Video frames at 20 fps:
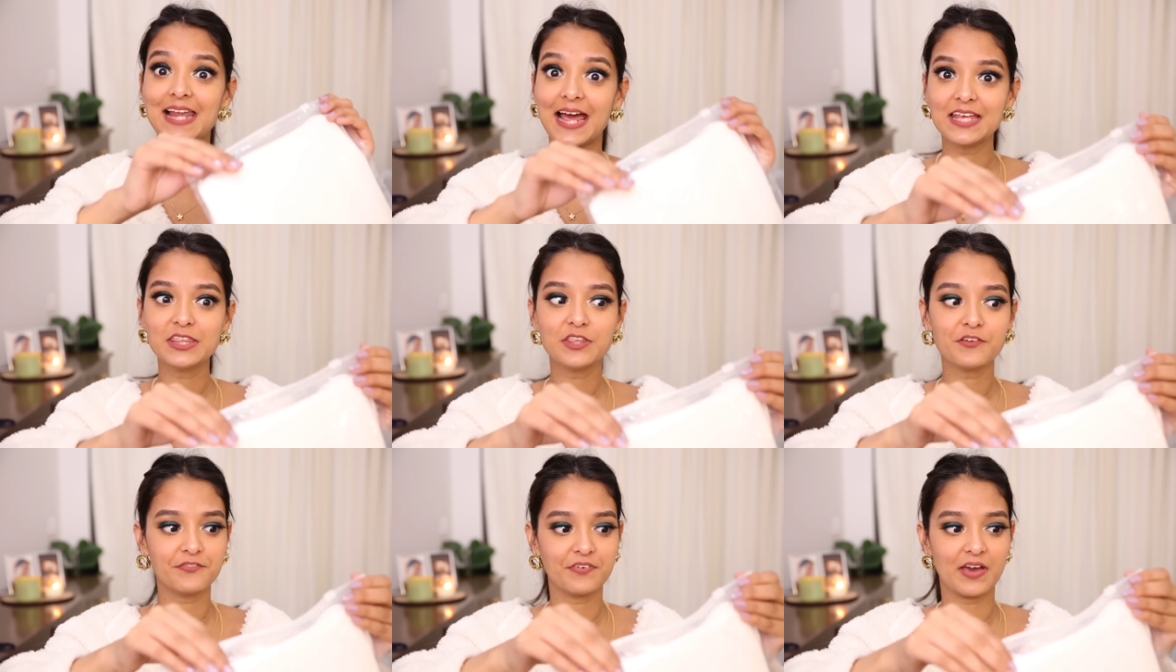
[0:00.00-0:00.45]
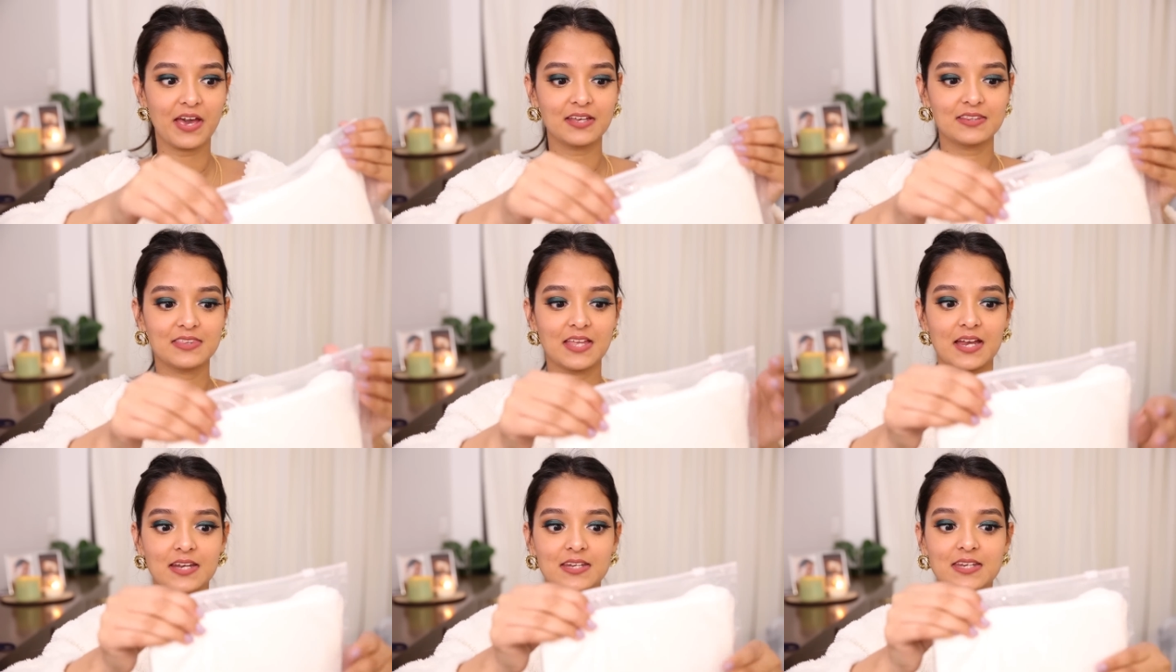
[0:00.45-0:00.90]
Like the
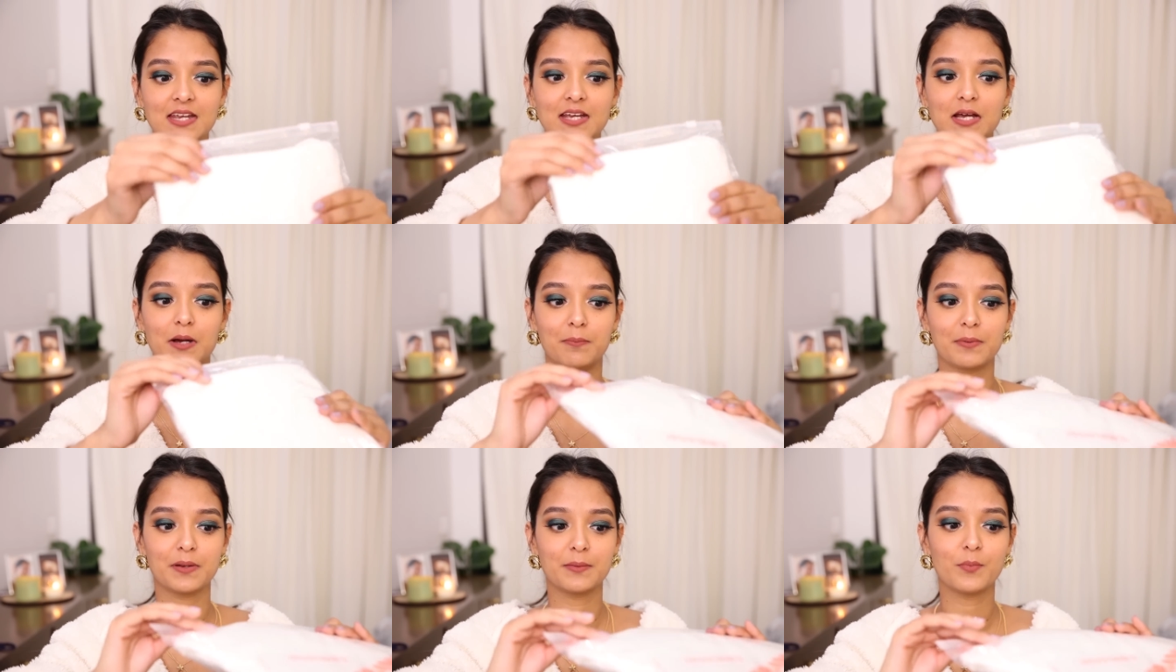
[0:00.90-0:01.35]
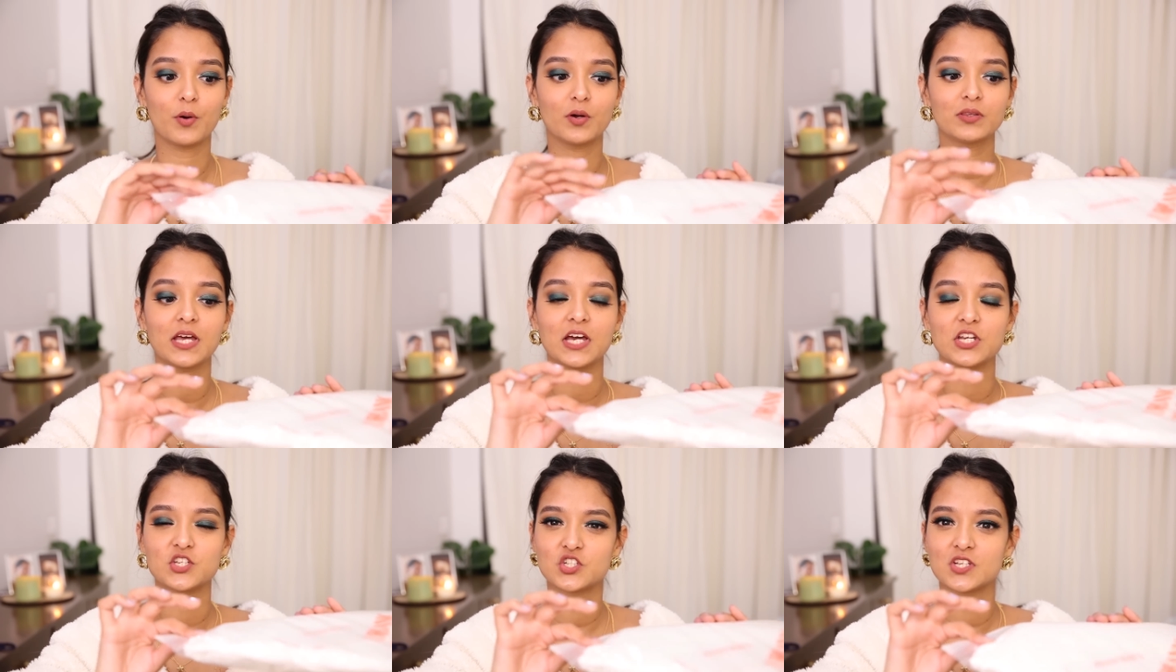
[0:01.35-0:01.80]
fact that ye kapde
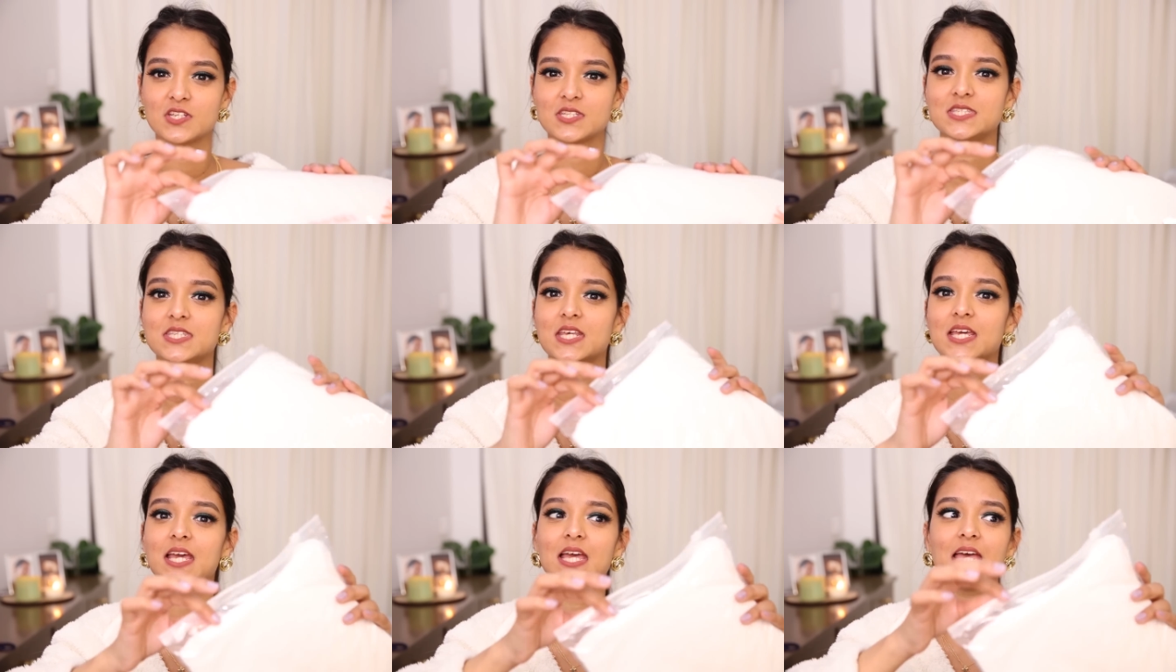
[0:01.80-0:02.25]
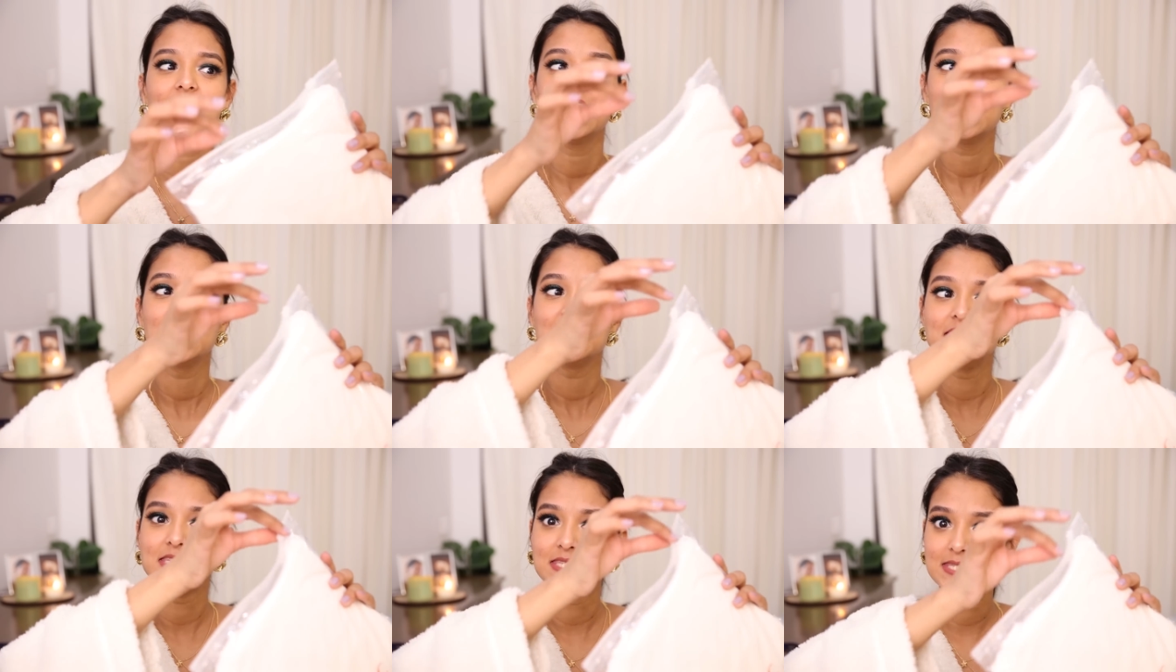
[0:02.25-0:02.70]
bahut acche se
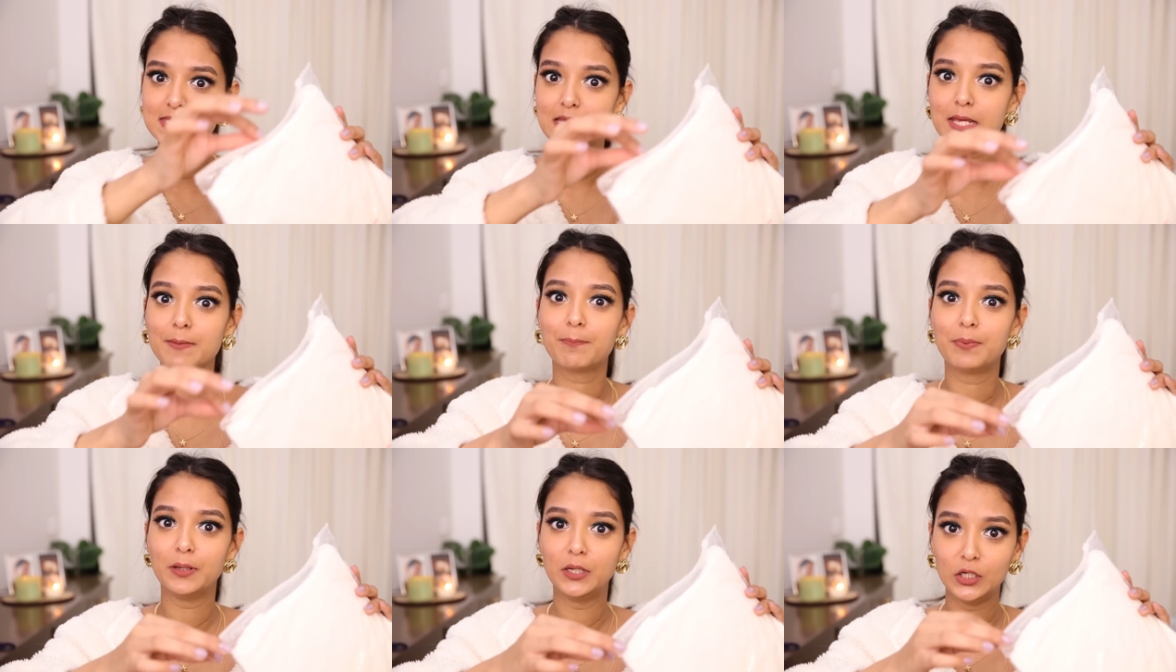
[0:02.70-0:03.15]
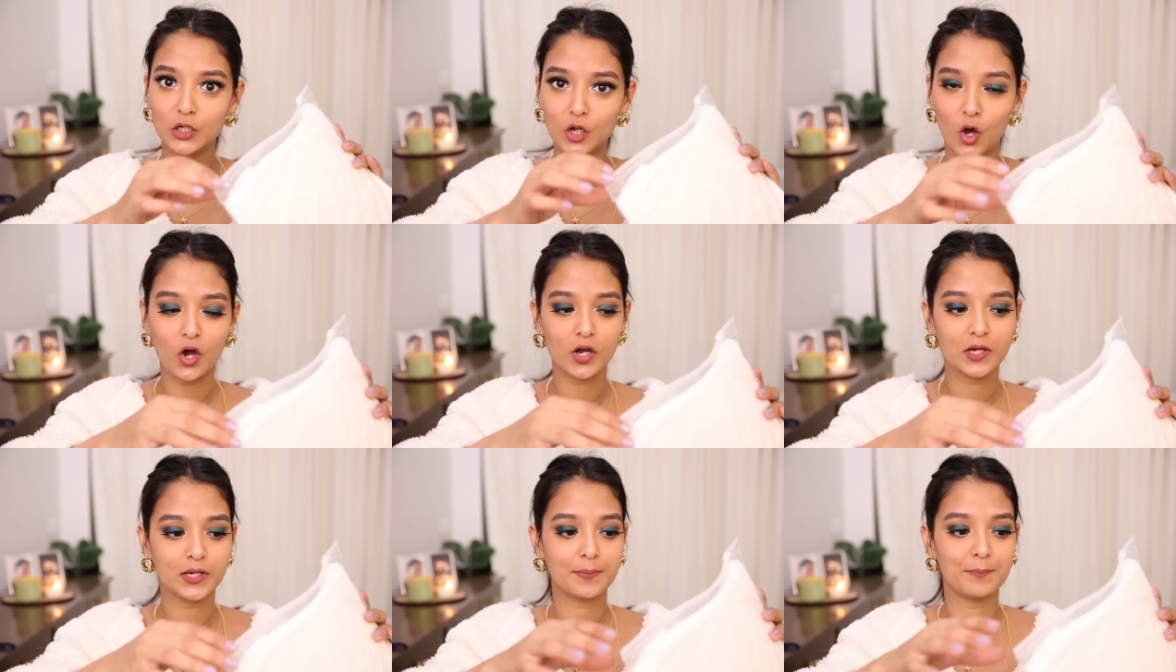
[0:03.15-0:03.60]
zip
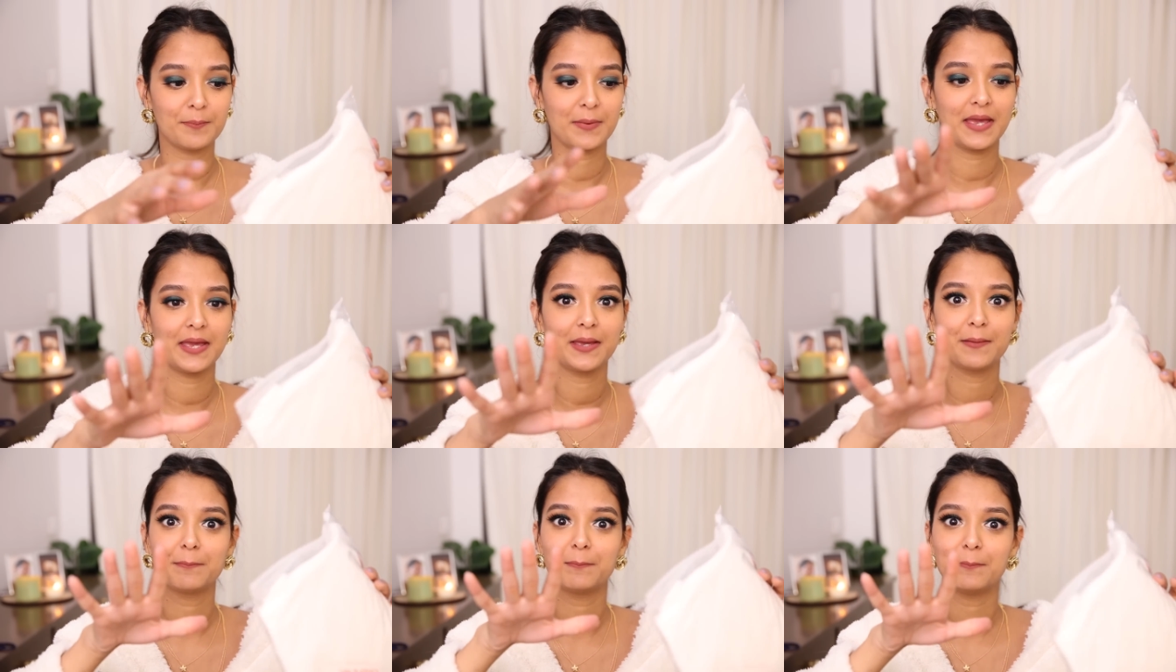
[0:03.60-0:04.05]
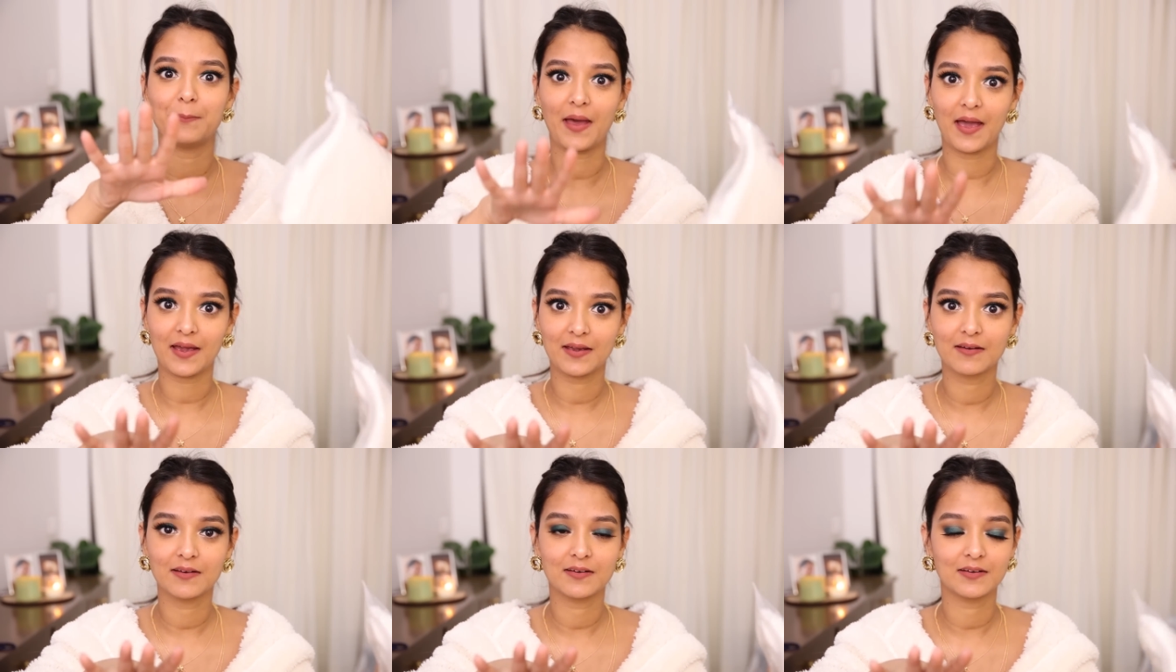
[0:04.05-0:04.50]
lock mein
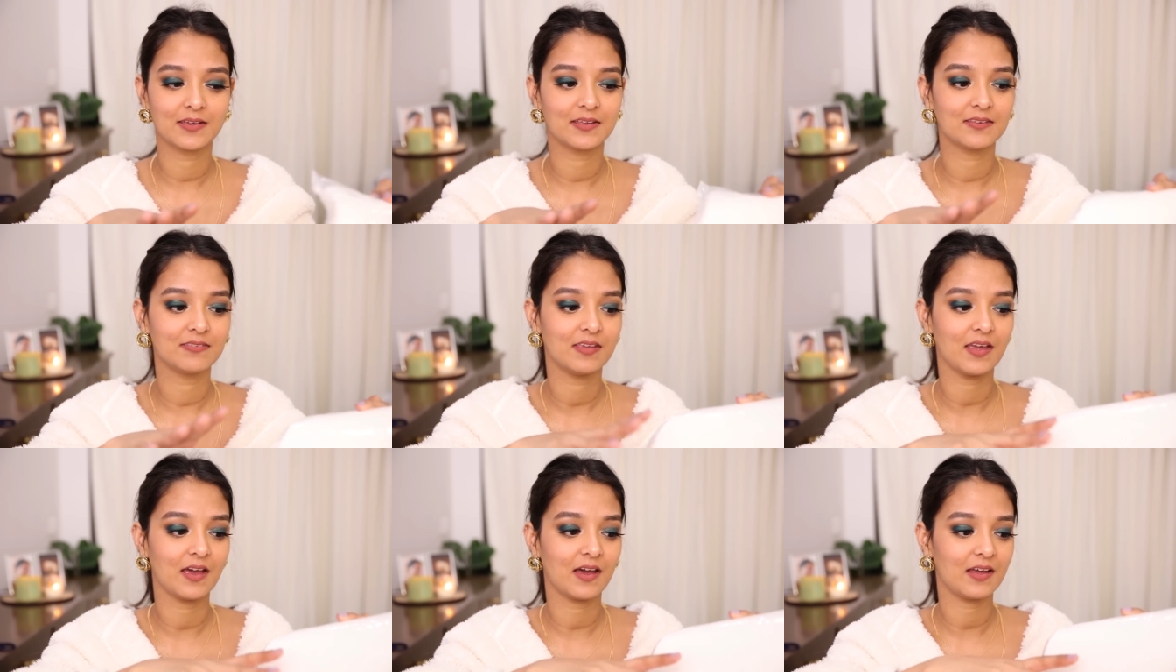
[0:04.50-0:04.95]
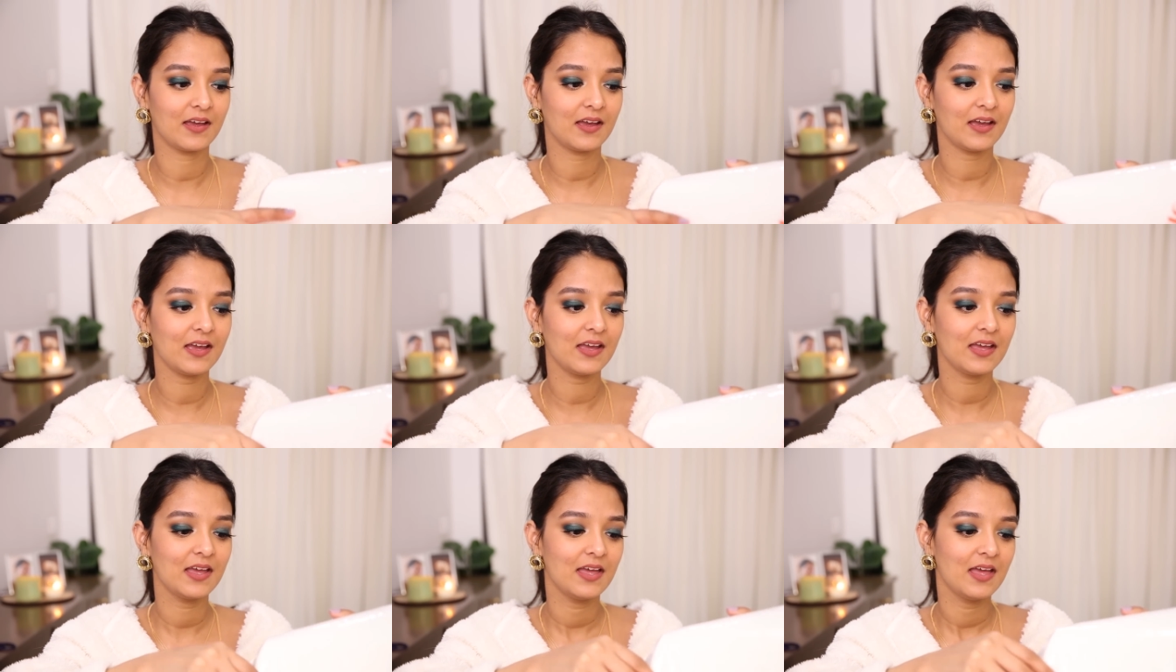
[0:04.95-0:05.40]
pack karke diya
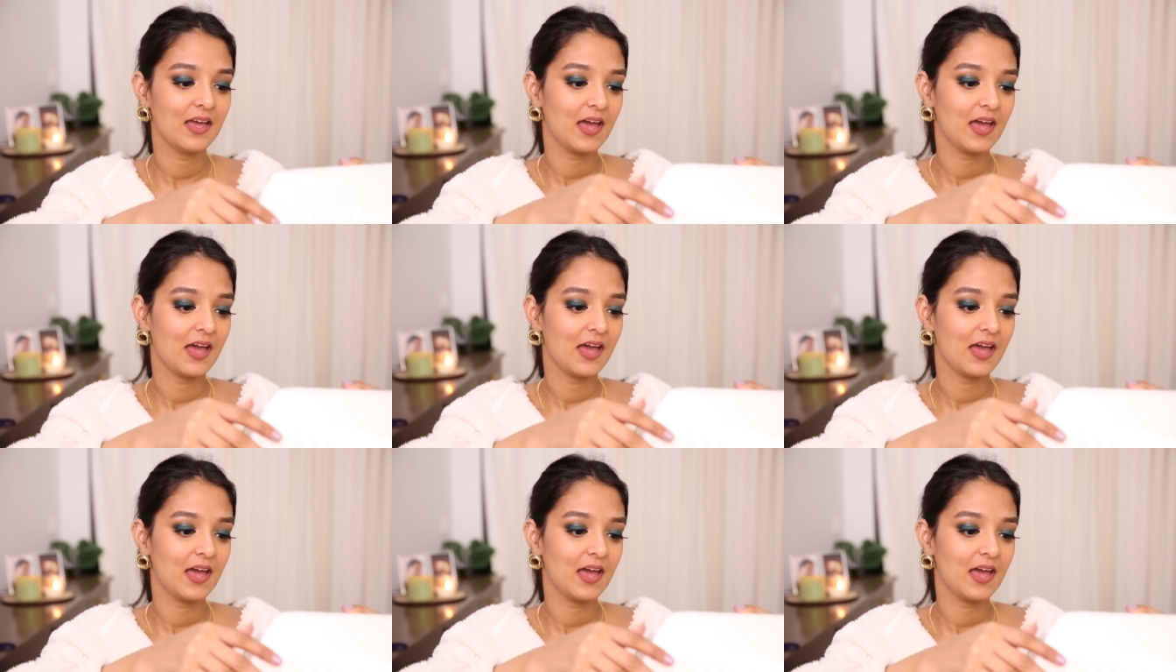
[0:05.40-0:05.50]
hai.